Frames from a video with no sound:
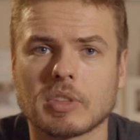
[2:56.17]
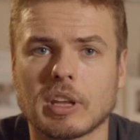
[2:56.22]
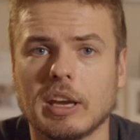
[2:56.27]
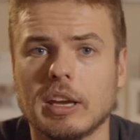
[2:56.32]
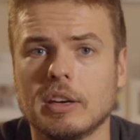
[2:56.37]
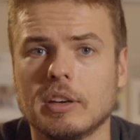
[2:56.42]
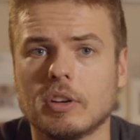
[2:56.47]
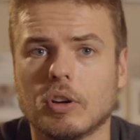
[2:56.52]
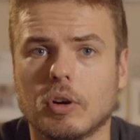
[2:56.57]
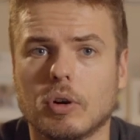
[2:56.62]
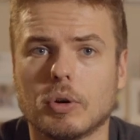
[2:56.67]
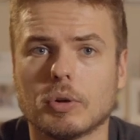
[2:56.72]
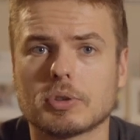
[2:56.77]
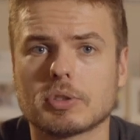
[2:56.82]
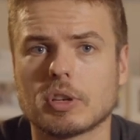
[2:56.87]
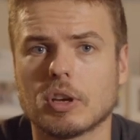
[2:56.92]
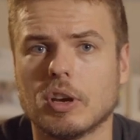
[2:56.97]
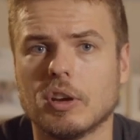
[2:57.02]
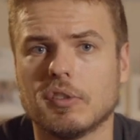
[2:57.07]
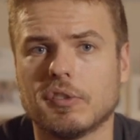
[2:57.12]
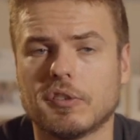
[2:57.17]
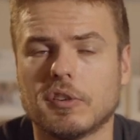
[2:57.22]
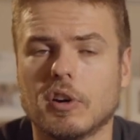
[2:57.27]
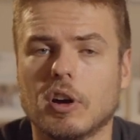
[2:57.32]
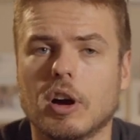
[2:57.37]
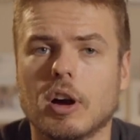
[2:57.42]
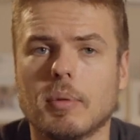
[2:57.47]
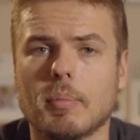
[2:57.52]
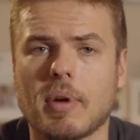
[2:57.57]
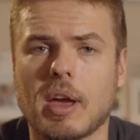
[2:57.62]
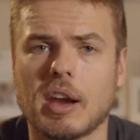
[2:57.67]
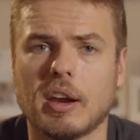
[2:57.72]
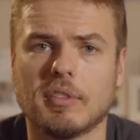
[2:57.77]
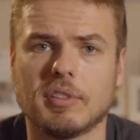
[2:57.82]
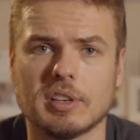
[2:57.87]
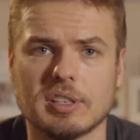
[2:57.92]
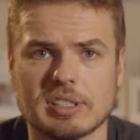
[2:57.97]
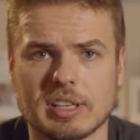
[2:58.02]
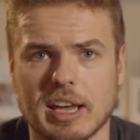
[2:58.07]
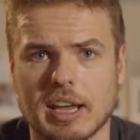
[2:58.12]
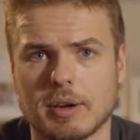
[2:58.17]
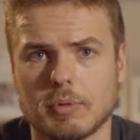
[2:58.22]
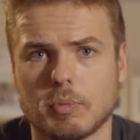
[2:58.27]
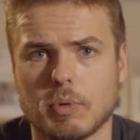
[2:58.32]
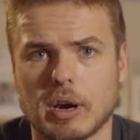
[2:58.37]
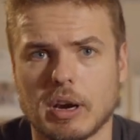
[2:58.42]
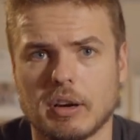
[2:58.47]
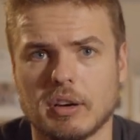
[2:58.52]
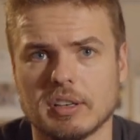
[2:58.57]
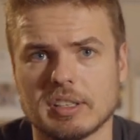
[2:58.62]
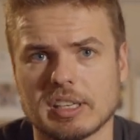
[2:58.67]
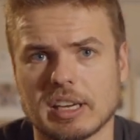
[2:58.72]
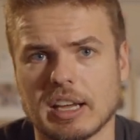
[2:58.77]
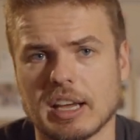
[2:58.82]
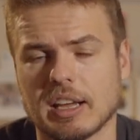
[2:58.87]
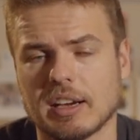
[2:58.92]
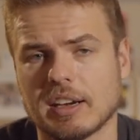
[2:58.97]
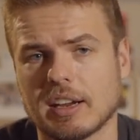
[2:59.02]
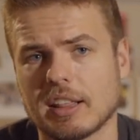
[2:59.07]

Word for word: and also from everyday wear and tear.